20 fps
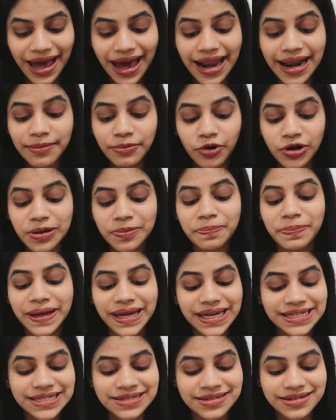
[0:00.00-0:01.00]
and I'm gonna
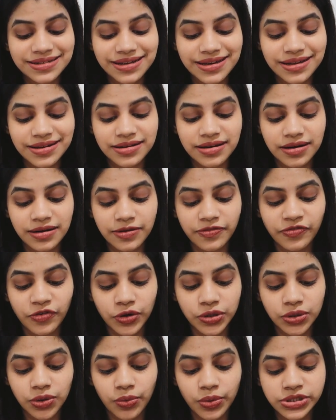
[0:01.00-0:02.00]
paste it in a
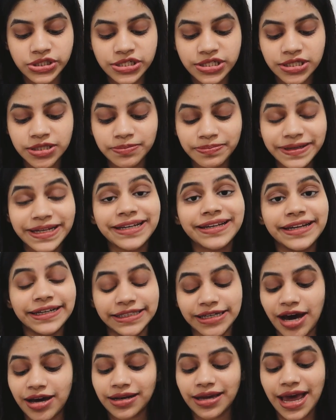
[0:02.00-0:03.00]
photo which is completely
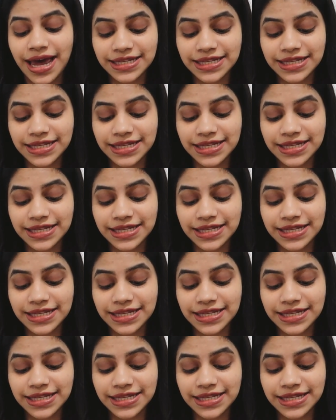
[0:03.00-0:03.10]
dark.